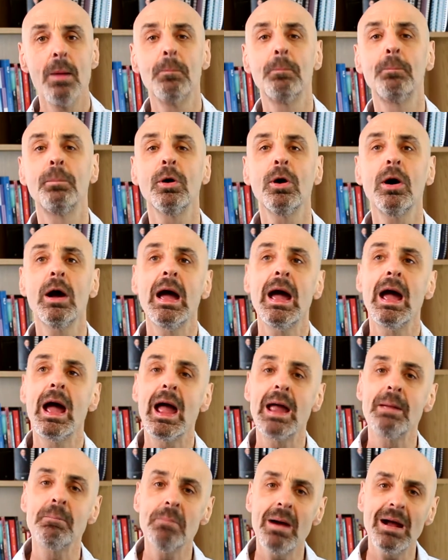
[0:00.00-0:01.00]
But
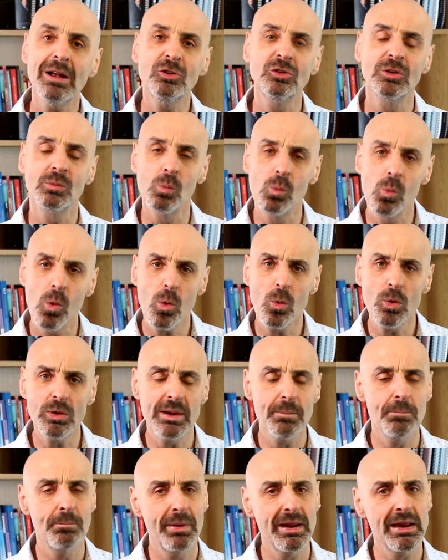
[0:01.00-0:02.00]
imagine, what would
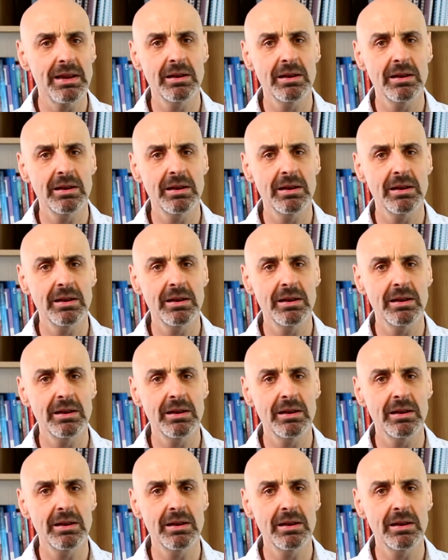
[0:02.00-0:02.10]
it be